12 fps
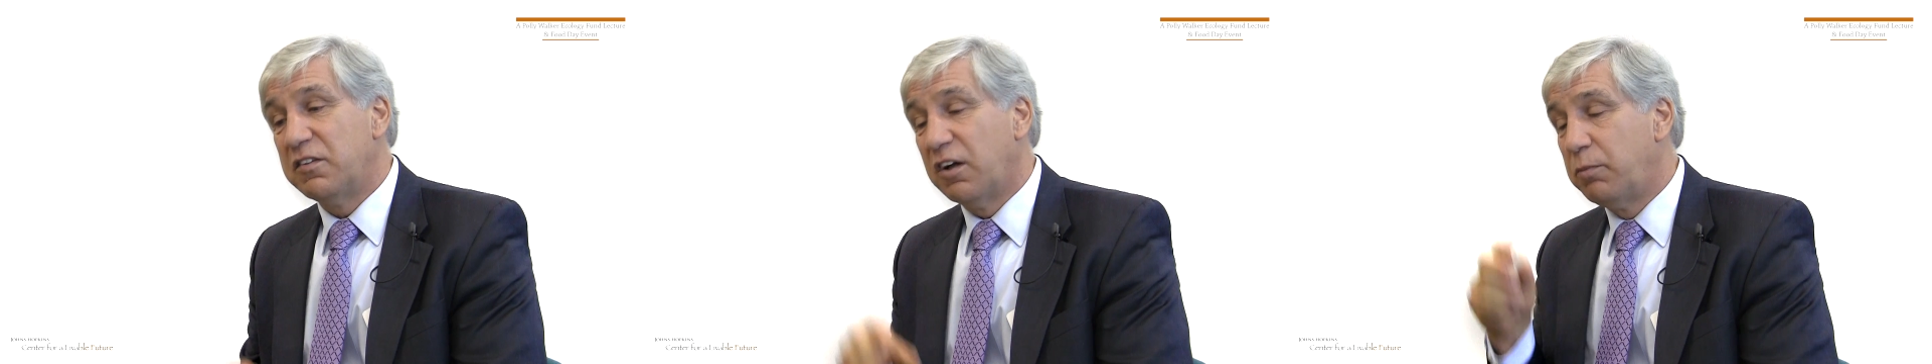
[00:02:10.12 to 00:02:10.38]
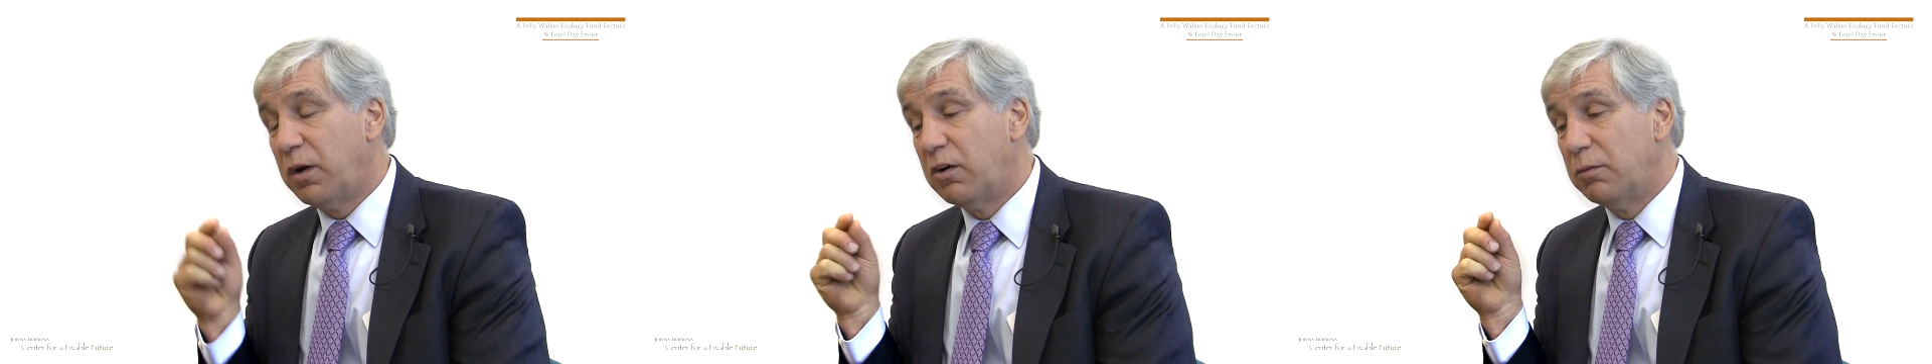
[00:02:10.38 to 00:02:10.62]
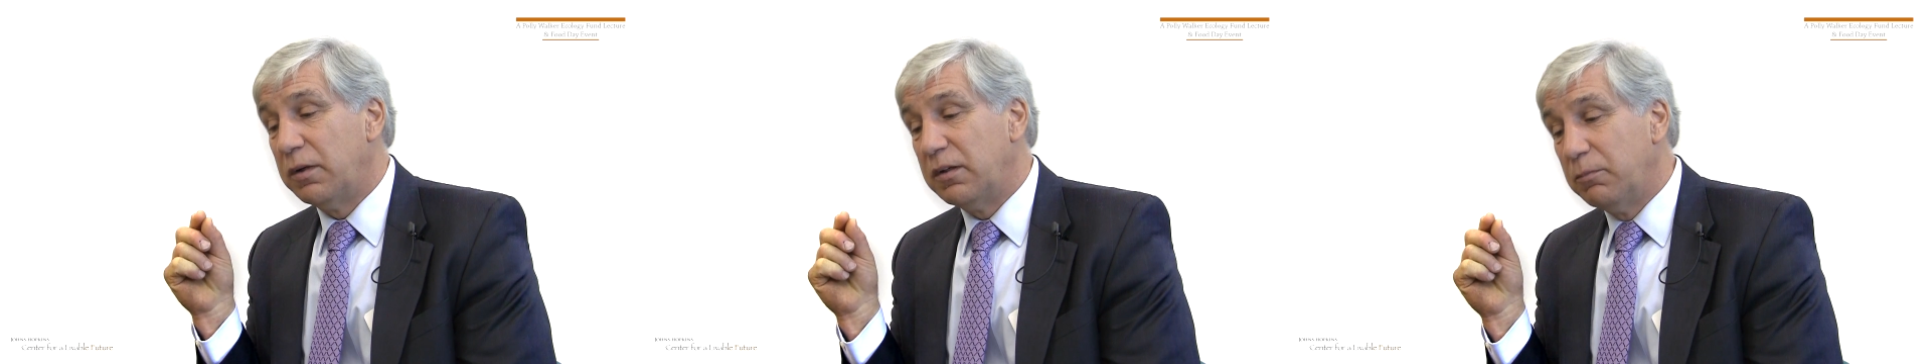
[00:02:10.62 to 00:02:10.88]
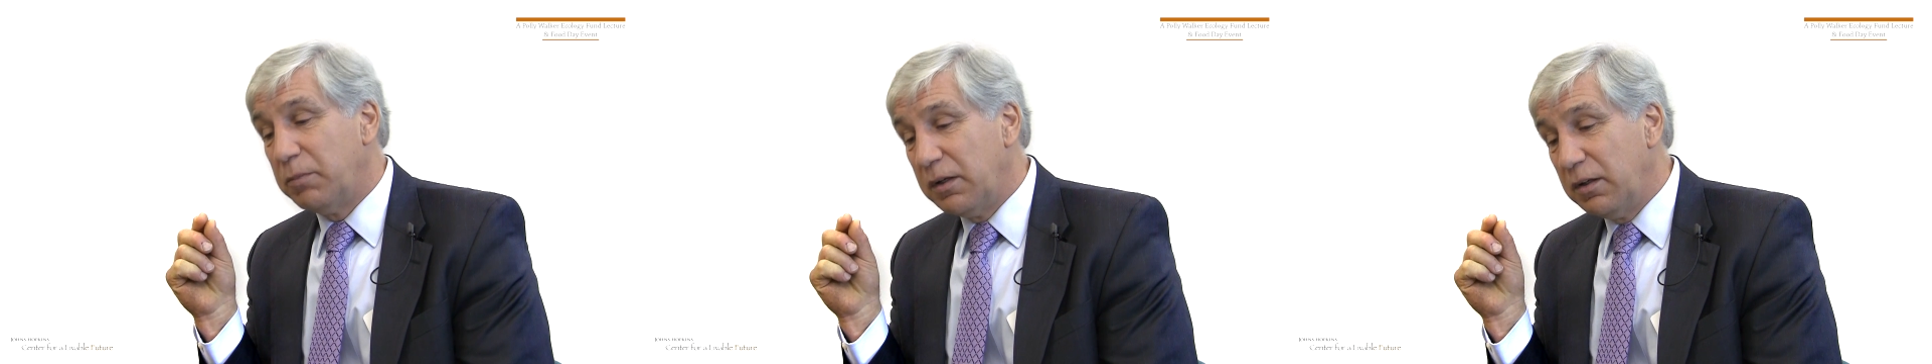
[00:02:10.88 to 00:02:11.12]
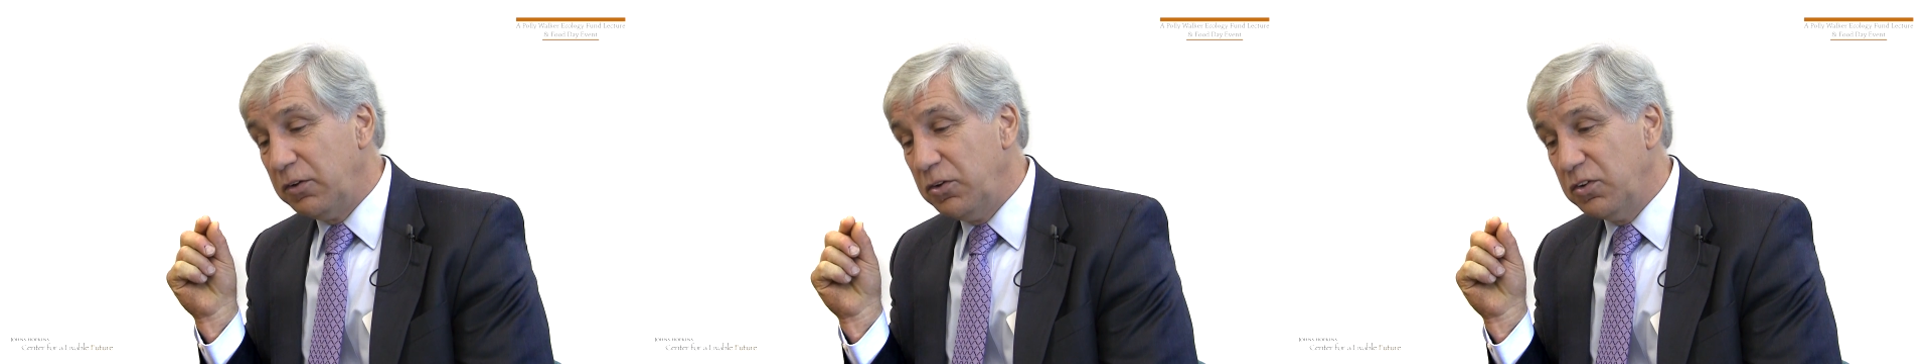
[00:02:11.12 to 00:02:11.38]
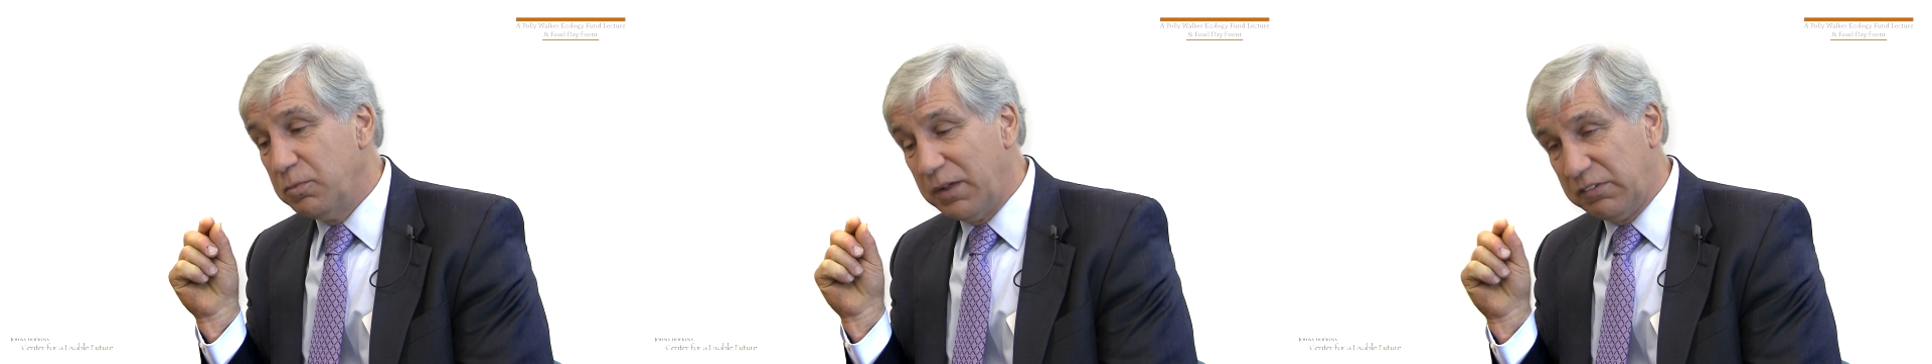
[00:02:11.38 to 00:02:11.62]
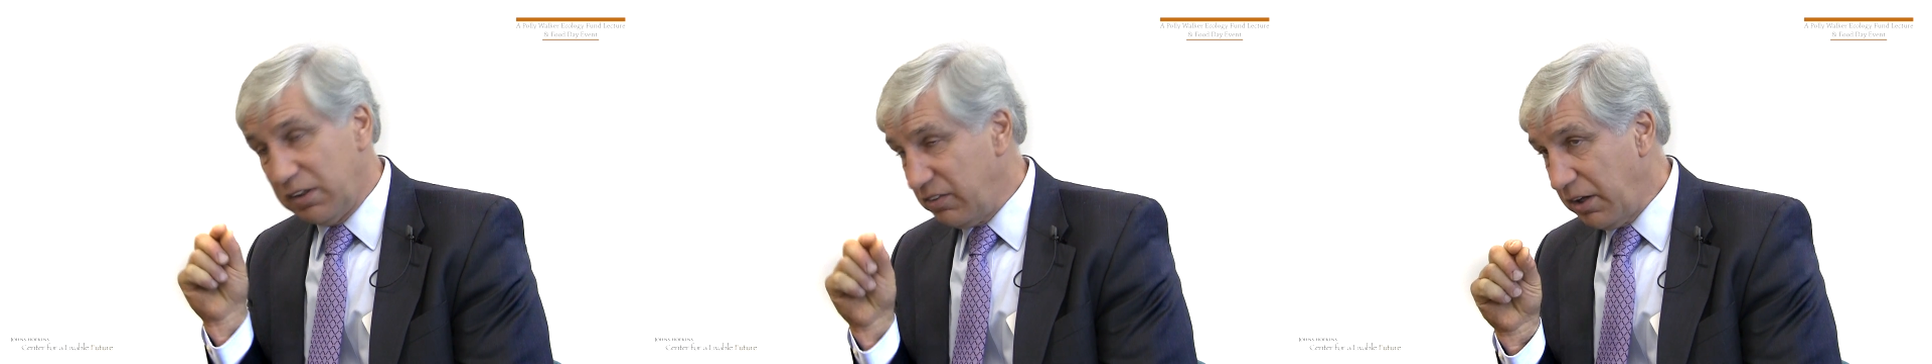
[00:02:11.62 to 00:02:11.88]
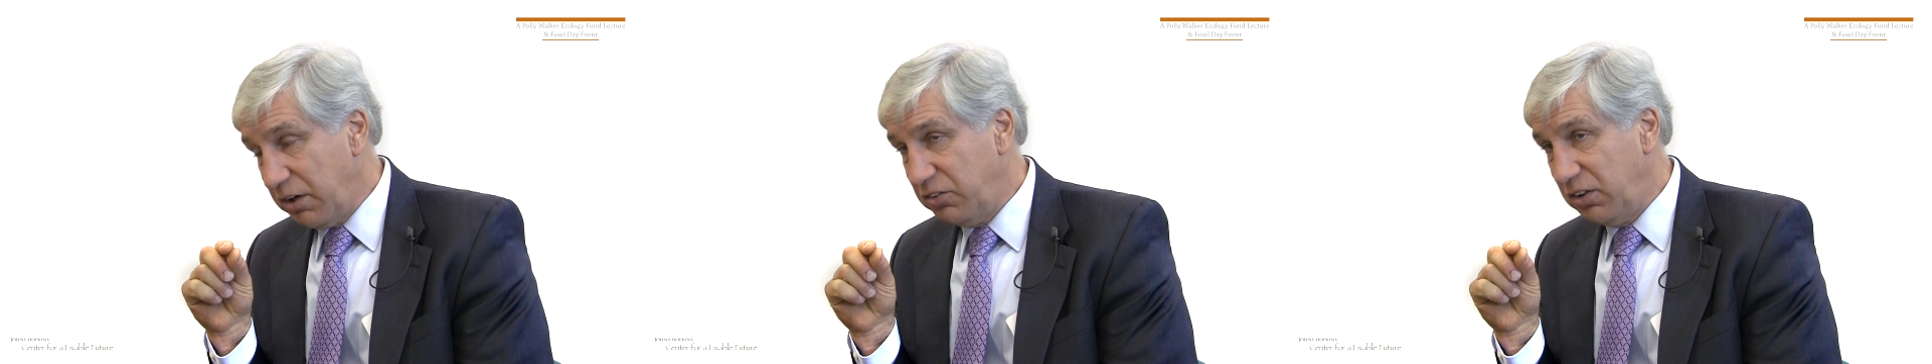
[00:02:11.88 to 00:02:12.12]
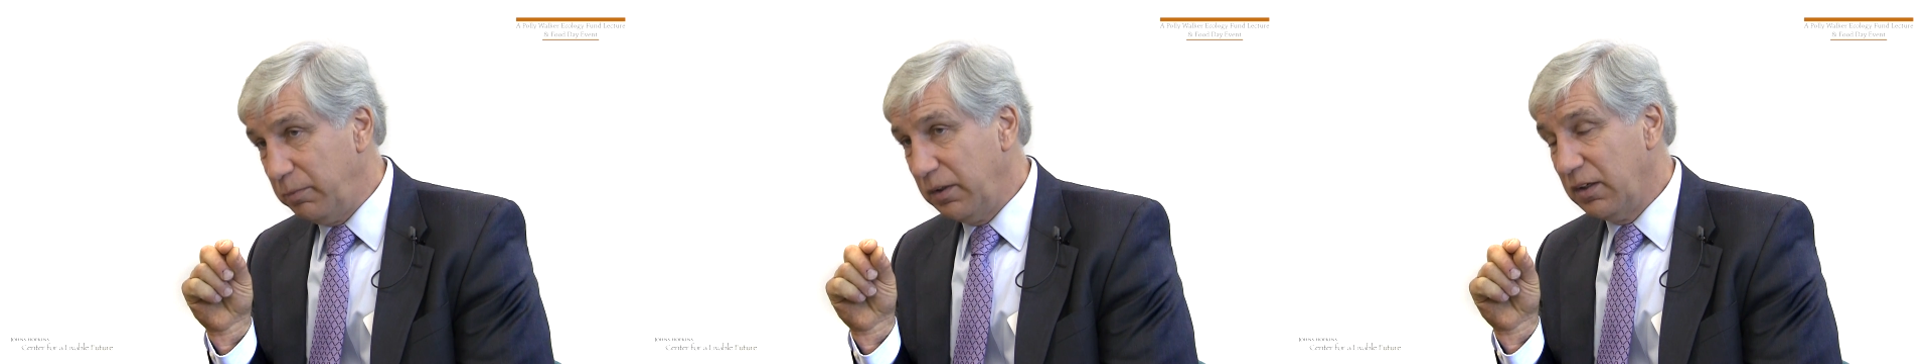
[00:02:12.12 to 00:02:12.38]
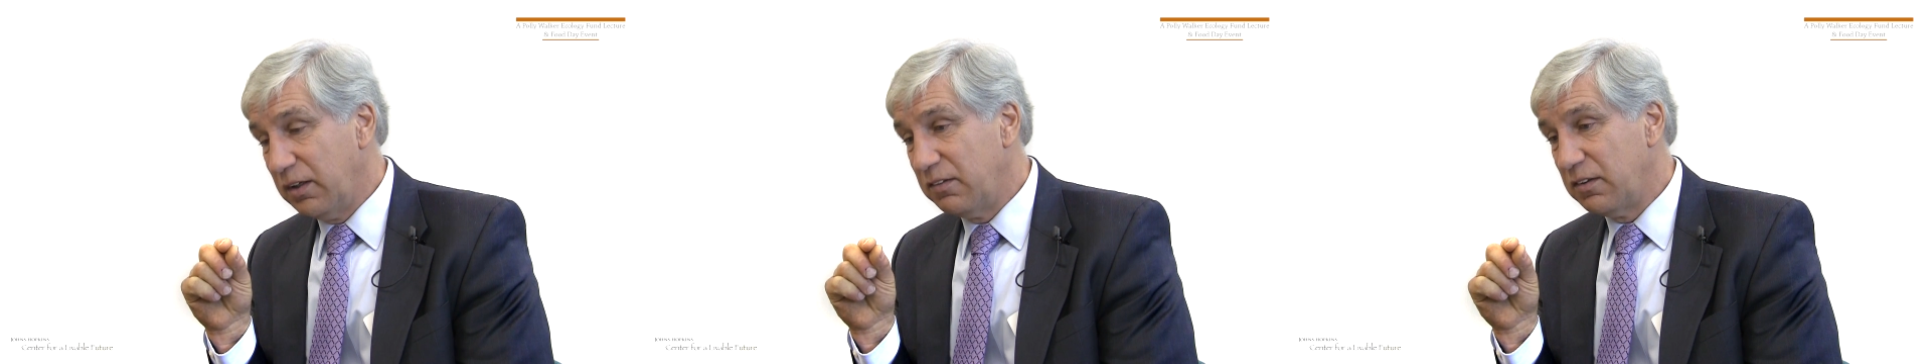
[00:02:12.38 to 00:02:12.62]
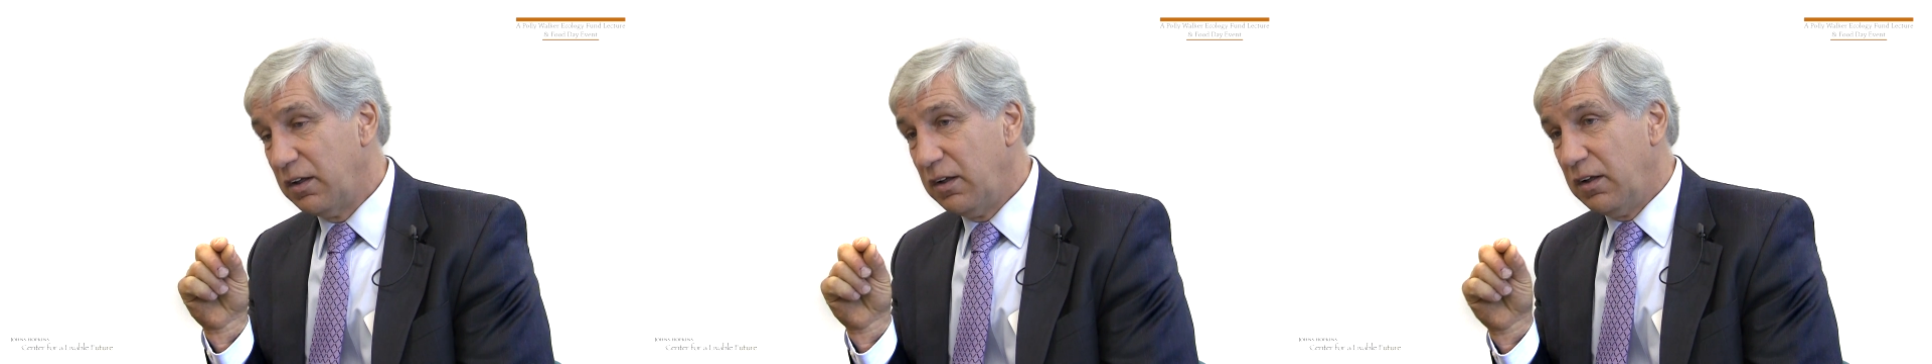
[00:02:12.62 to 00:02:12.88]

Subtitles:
self-powered, but use much less energy because